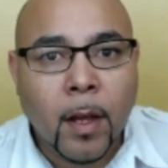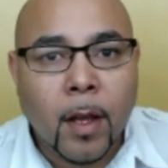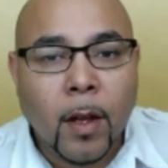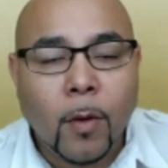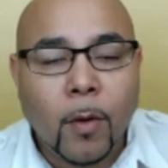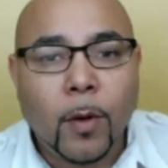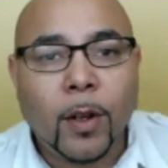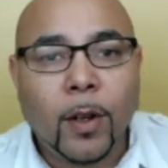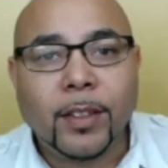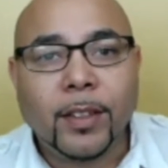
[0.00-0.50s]

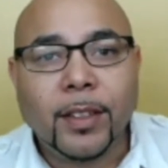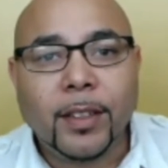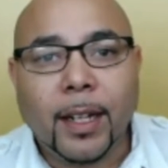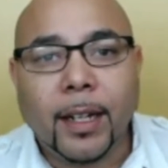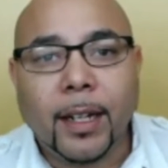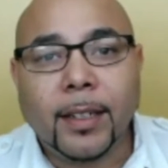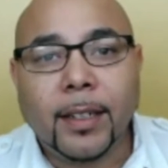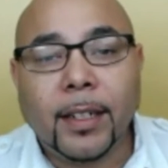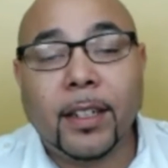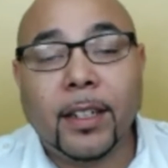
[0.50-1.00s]
Well,
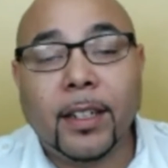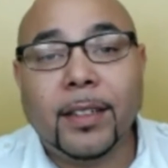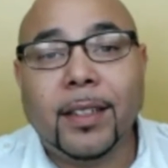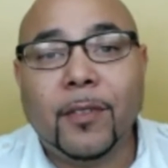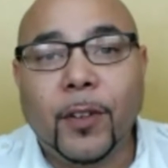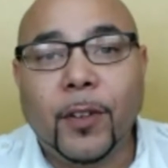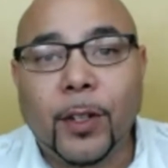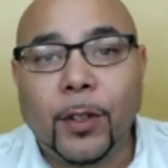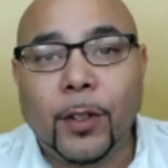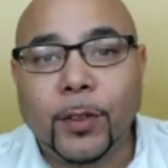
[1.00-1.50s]
another
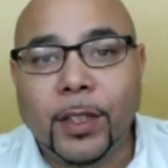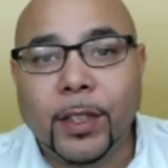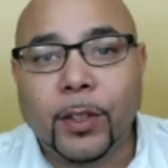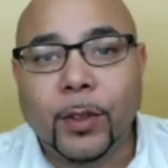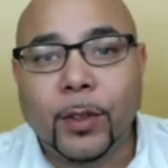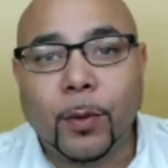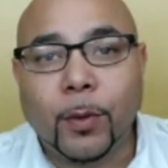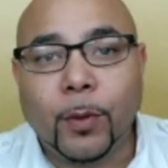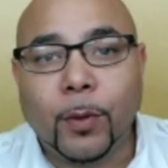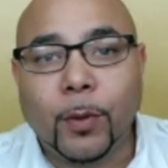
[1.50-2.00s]
difficult
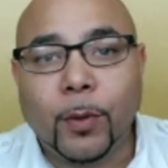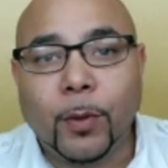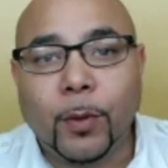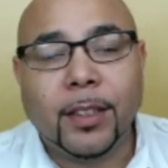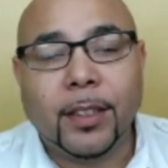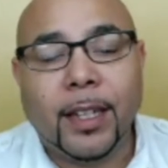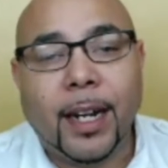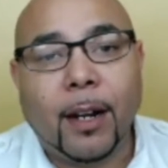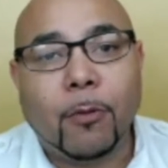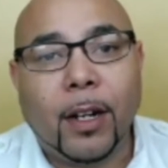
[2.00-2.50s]
situation
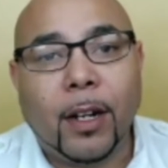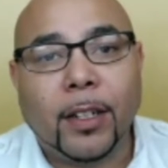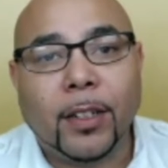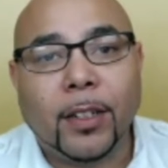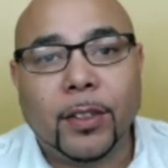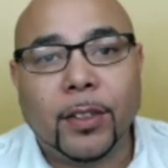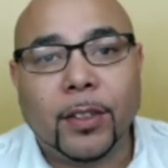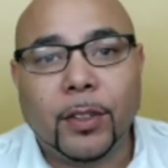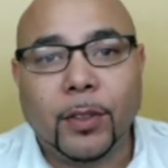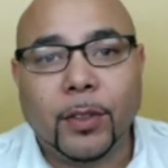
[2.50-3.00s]
that I want
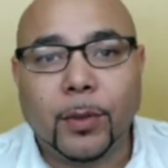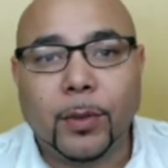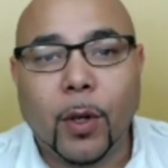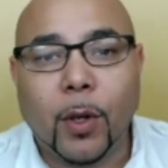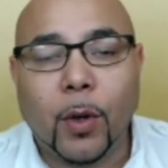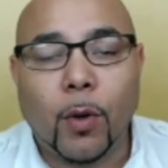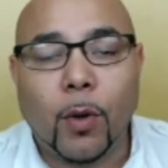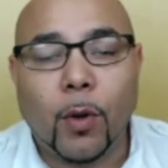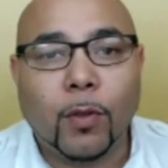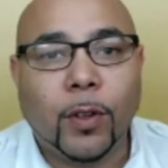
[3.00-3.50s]
us to
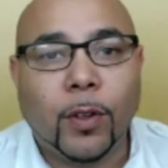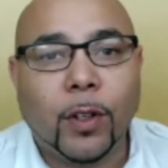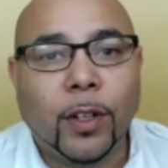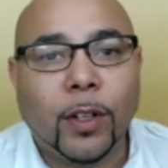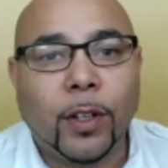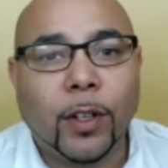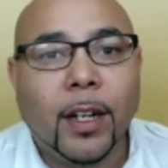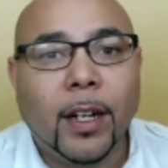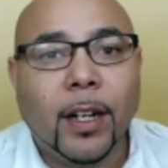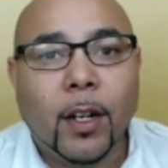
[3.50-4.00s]
go over
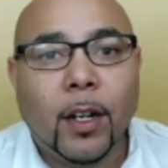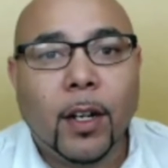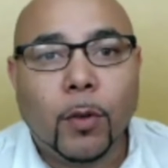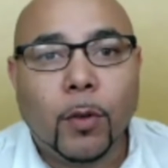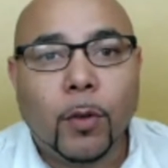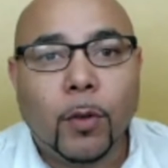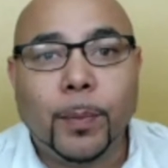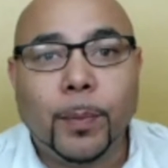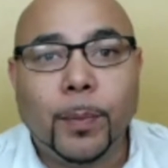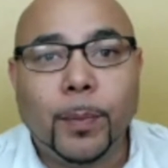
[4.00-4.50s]

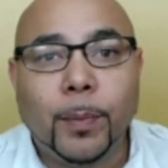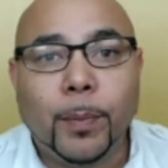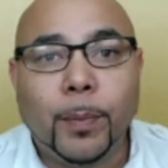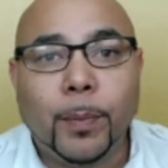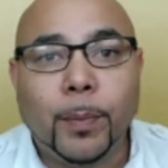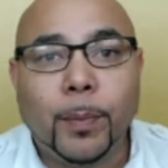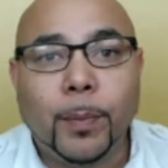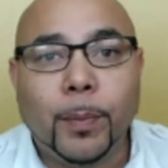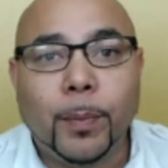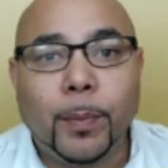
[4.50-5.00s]
would
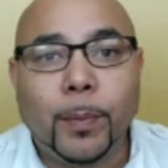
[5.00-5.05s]
be,